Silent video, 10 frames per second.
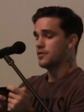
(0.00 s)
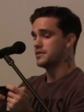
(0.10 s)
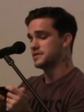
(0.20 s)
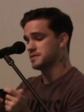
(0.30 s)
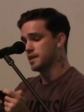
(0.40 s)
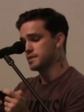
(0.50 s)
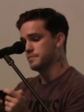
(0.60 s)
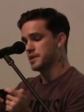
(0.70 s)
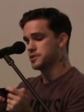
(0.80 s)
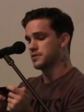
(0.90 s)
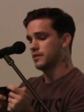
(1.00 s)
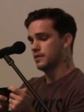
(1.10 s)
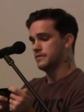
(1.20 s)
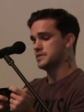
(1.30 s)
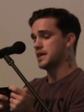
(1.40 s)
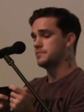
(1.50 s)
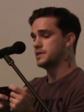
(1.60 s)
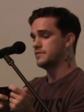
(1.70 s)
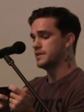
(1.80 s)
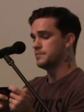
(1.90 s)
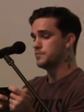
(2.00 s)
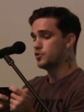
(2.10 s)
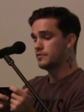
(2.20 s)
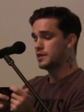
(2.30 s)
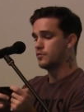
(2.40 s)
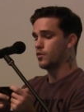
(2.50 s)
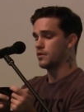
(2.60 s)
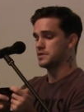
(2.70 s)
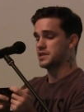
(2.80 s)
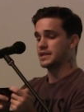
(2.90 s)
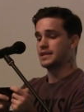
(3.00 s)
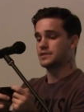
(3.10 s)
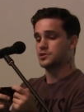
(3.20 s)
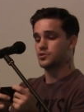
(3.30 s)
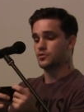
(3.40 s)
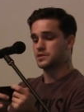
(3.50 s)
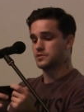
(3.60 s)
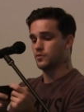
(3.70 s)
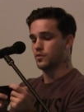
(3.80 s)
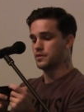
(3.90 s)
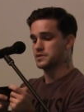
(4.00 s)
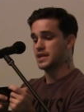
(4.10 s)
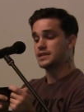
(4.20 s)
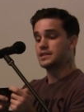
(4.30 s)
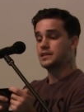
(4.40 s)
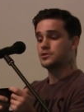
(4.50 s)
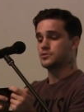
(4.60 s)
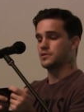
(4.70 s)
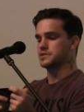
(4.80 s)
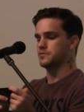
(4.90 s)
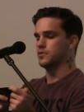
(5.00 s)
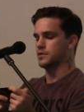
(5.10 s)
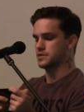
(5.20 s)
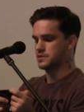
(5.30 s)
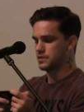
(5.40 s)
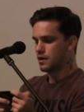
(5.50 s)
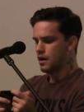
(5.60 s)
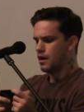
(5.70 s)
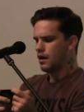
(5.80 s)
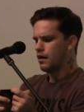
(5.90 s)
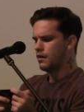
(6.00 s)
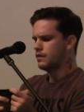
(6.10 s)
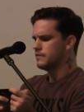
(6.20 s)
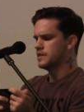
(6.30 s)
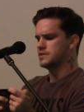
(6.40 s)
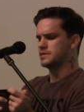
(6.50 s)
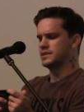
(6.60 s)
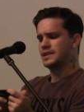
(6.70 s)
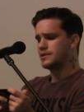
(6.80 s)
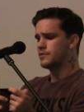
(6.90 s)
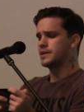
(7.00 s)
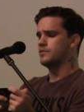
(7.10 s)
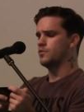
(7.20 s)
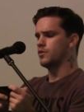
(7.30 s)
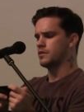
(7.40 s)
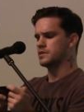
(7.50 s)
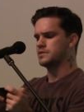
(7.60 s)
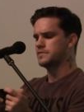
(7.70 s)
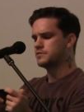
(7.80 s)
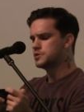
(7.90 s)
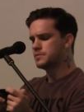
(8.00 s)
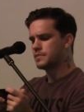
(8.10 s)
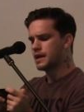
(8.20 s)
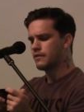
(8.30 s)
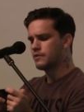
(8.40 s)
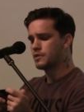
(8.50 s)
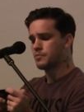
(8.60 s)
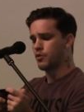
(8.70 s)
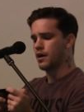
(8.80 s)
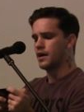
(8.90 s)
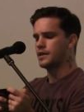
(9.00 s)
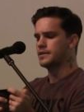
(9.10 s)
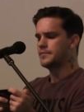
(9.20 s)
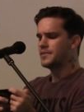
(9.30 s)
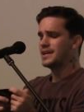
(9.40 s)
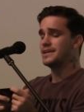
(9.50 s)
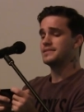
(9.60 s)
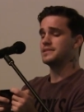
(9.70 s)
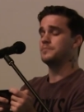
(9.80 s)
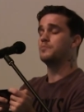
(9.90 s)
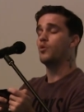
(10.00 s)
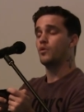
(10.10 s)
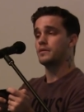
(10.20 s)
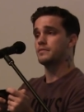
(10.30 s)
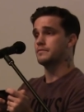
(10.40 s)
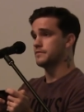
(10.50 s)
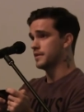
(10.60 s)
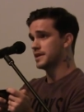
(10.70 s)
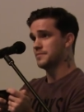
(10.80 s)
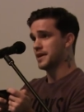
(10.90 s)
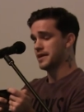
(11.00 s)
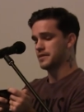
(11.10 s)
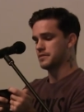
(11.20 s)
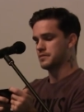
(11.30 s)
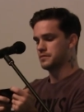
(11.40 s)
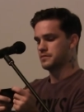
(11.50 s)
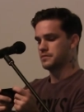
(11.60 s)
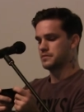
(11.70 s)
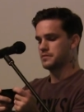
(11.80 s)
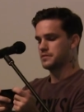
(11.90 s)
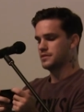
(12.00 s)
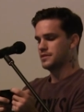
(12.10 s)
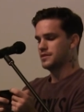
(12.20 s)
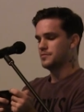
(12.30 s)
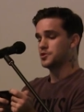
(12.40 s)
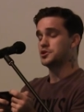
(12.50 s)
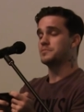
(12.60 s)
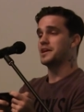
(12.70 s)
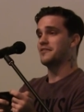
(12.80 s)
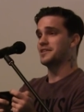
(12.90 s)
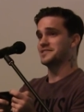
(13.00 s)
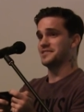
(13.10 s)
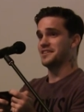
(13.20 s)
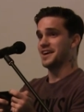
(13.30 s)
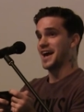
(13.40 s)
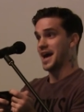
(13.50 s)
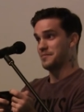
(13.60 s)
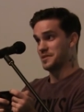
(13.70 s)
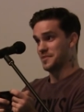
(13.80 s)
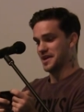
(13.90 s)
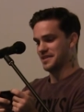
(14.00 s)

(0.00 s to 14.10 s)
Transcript: this is not to mention all of his MTV Movie Awards and Kids' Choice Awards and Teen Choice Awards. All of these glittering awards fill Jim Carrey with pride. He is an important, funny man. But Jim Carrey is not a happy